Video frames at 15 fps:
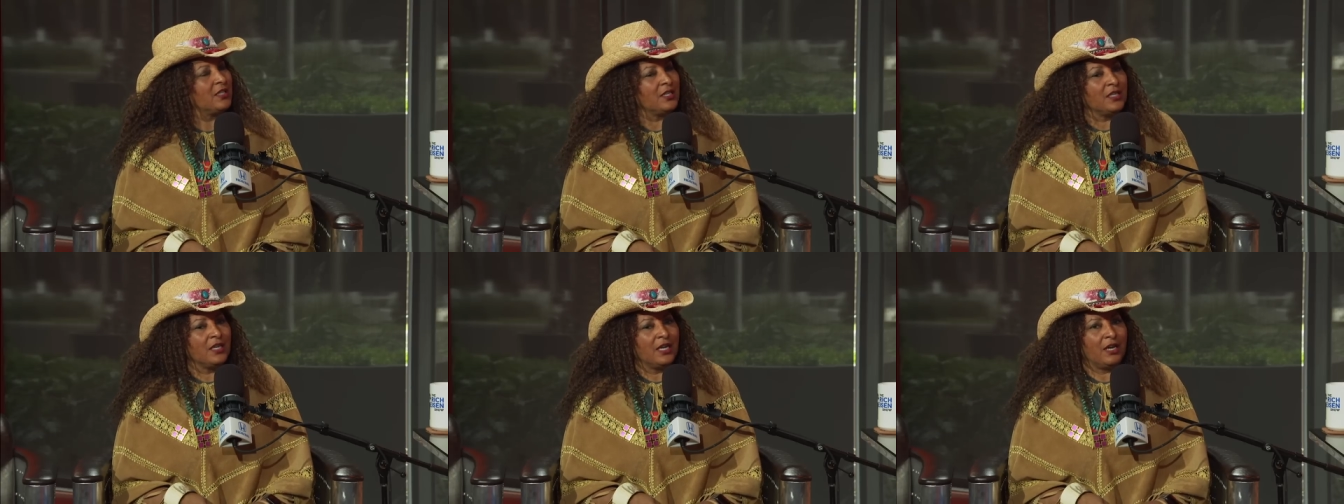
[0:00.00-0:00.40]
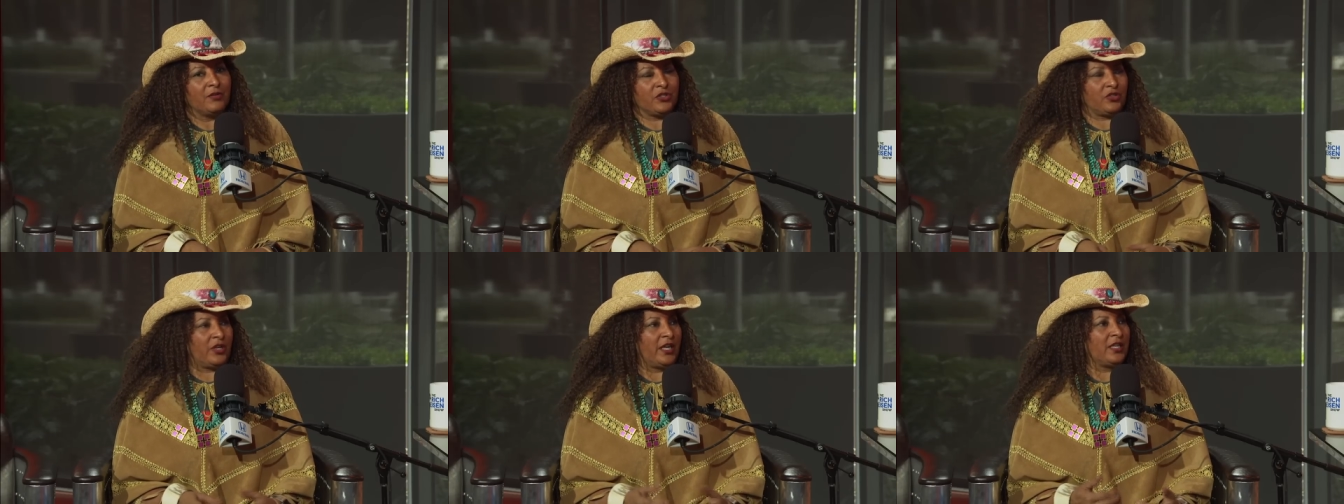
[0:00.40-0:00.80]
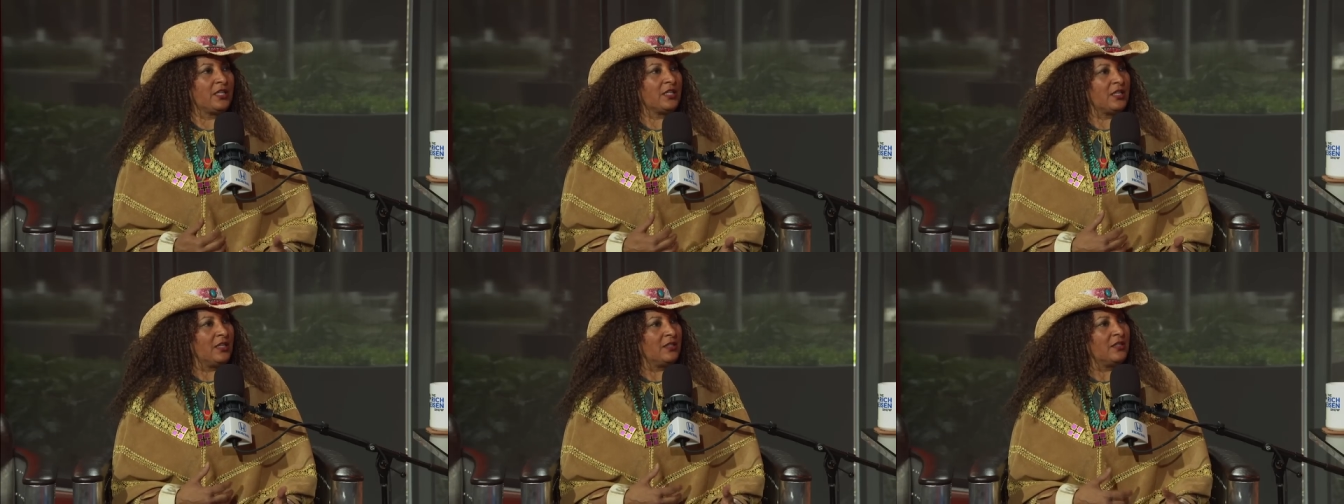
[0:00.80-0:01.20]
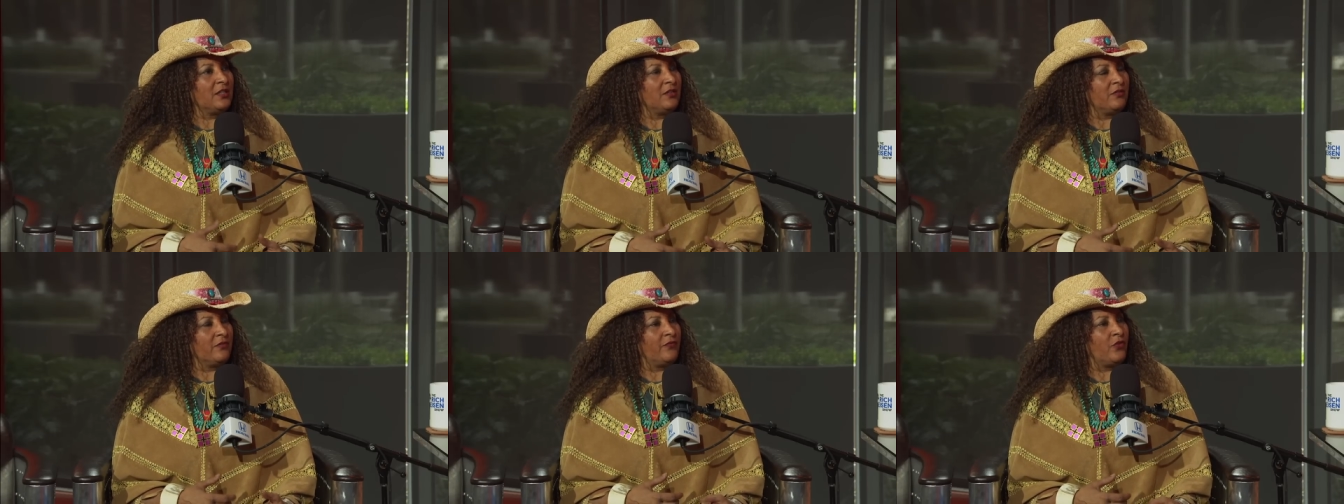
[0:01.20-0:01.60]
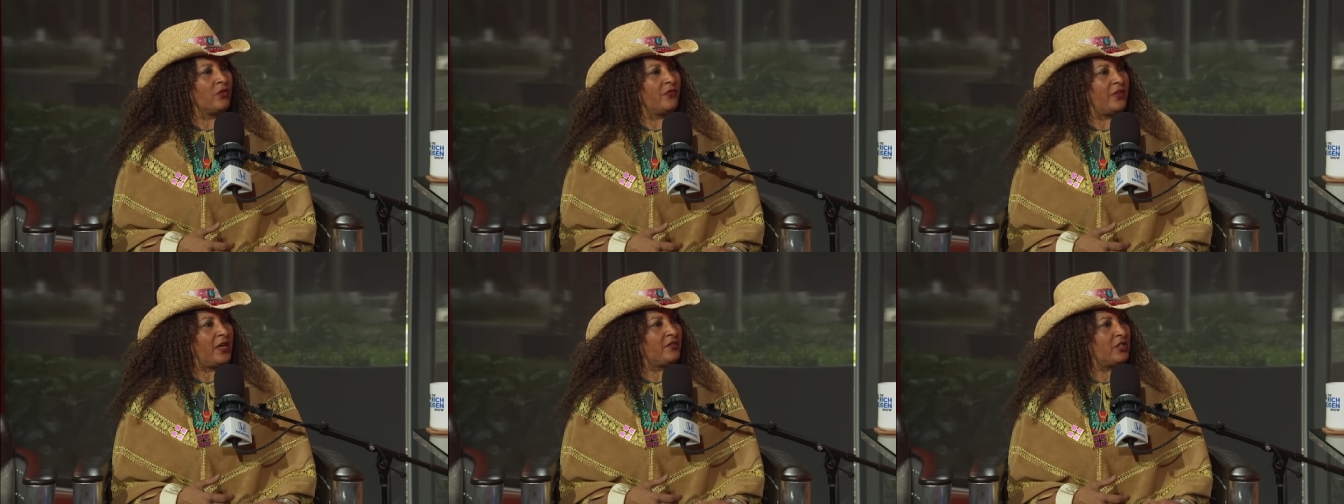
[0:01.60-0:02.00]
Okay. I was trying to get, you know, four
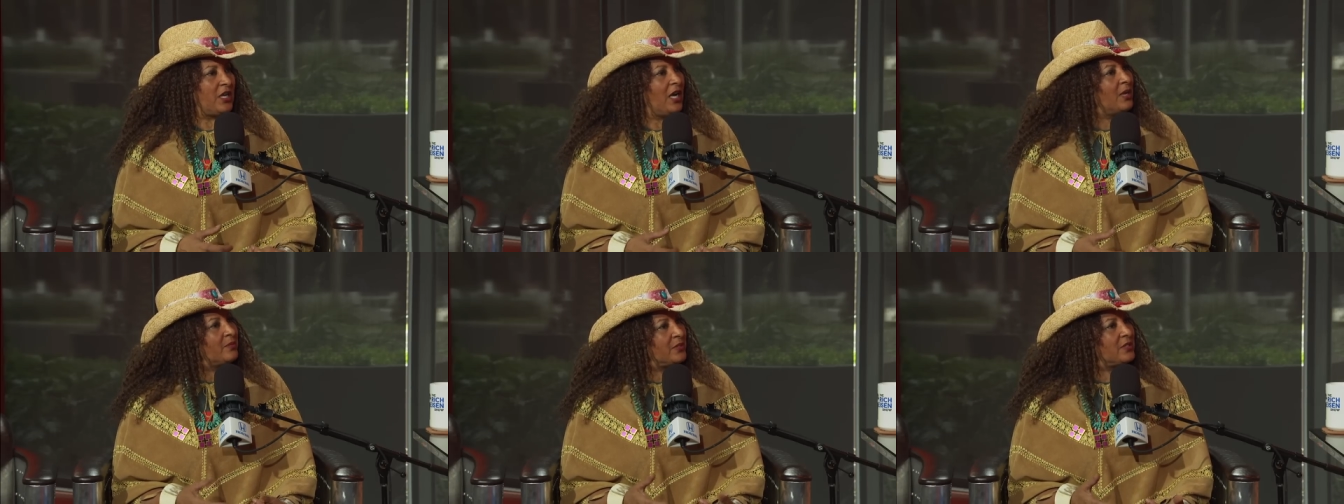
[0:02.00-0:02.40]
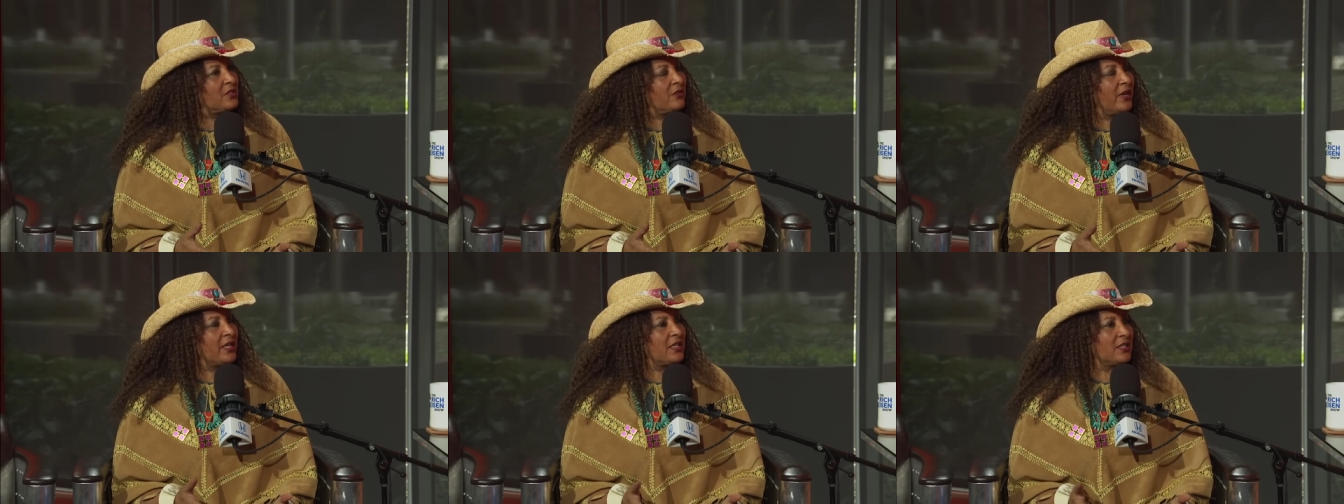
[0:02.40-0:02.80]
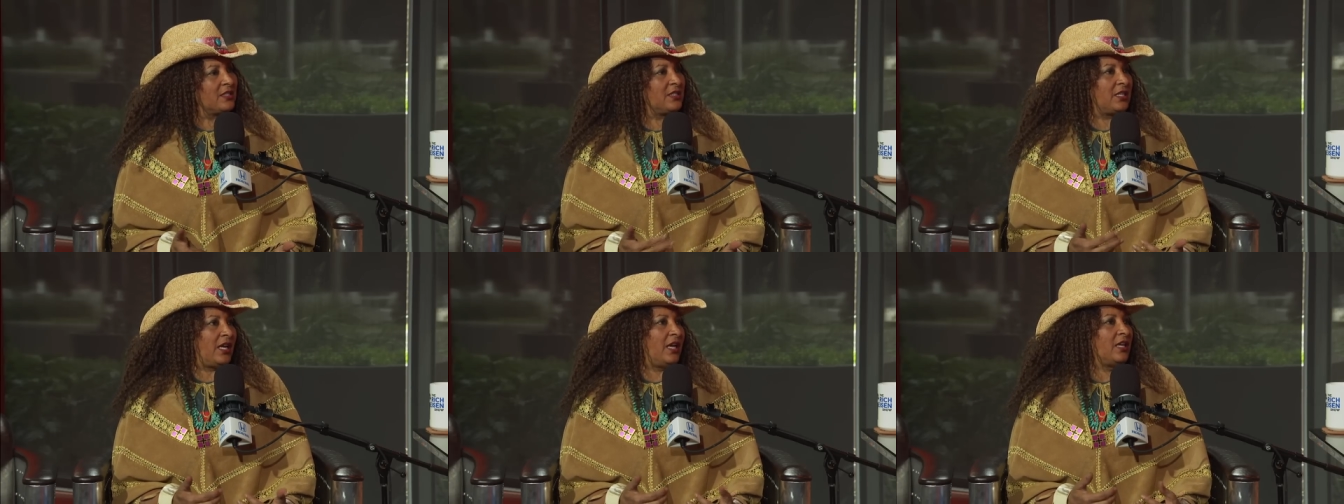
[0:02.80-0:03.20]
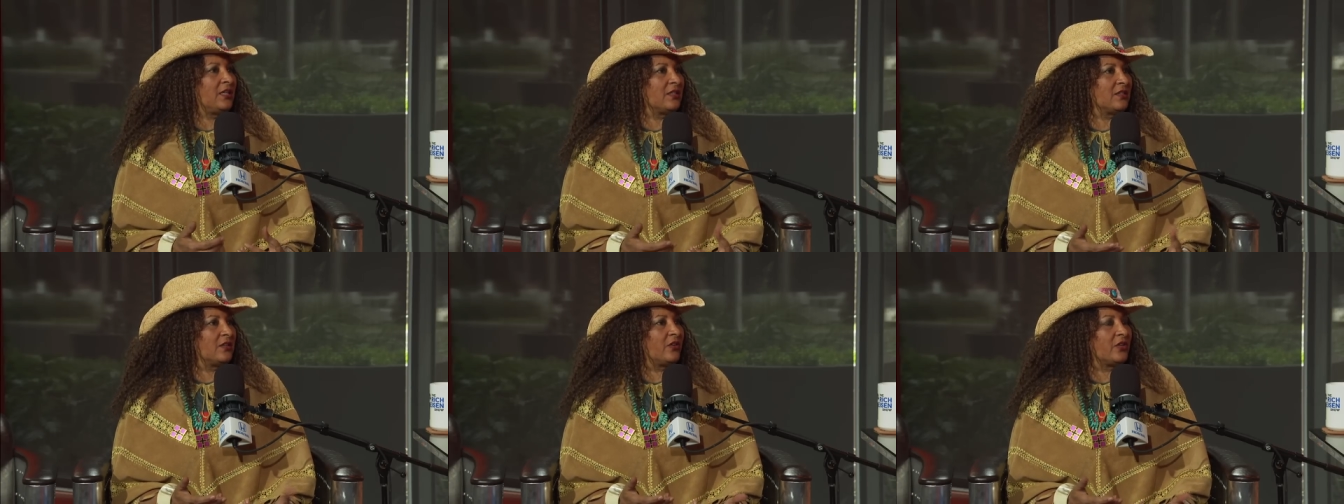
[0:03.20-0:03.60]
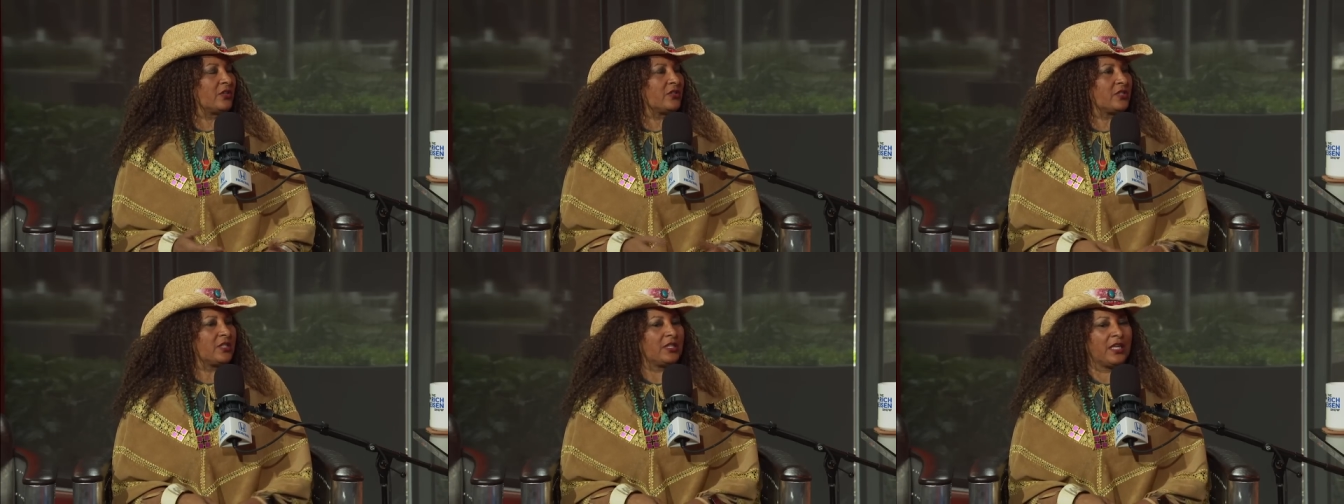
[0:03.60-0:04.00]
or five jobs so I could stay and go to
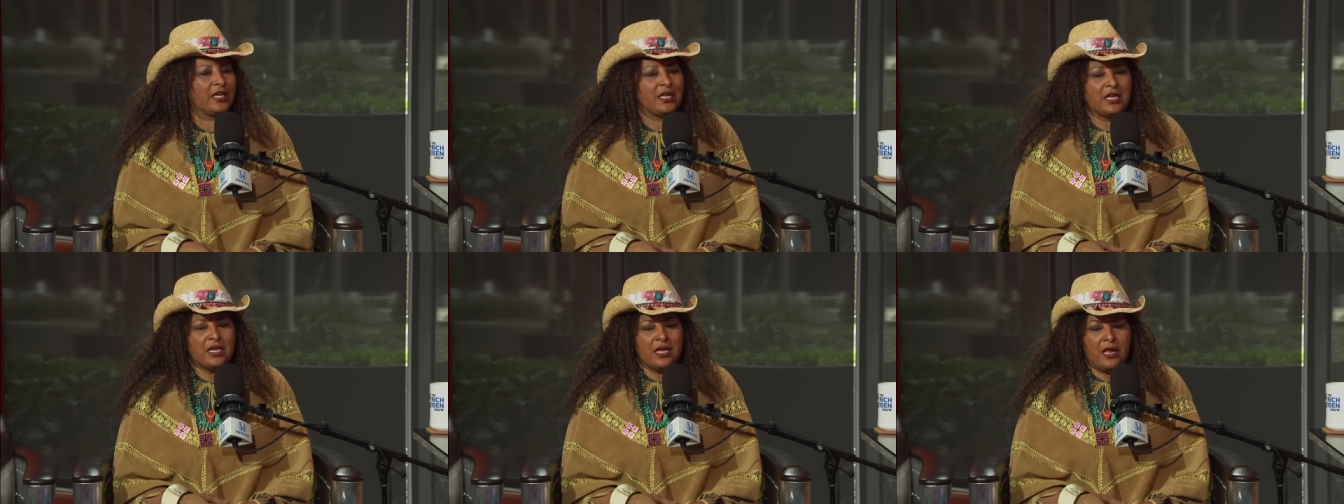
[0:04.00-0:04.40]
UCLA.